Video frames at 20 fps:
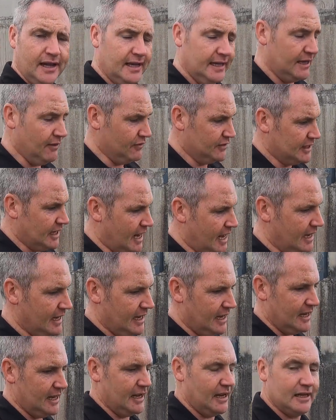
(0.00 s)
give us a
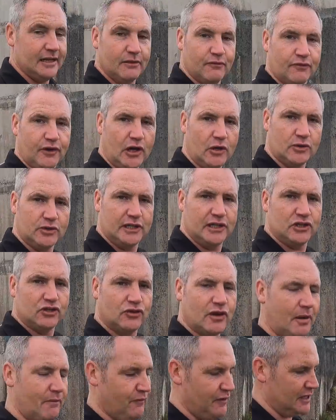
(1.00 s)
like, and you can follow us on
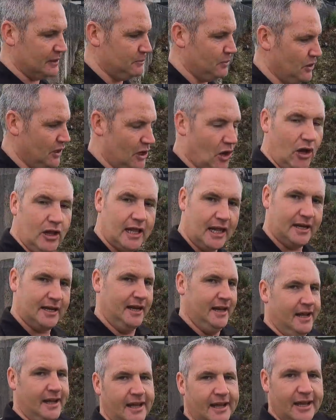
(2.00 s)
Instagram, Facebook and all that
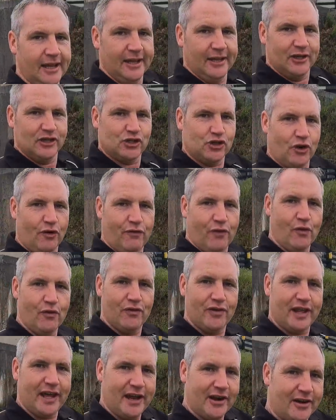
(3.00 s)
stuff
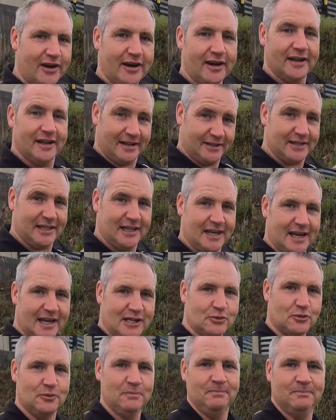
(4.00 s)
over there. Until the
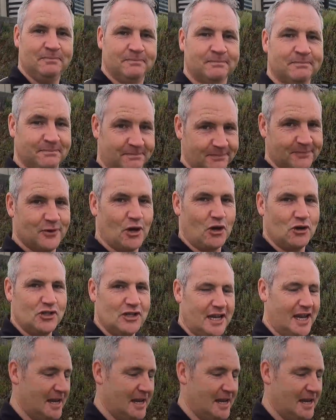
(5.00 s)
next one, talk to you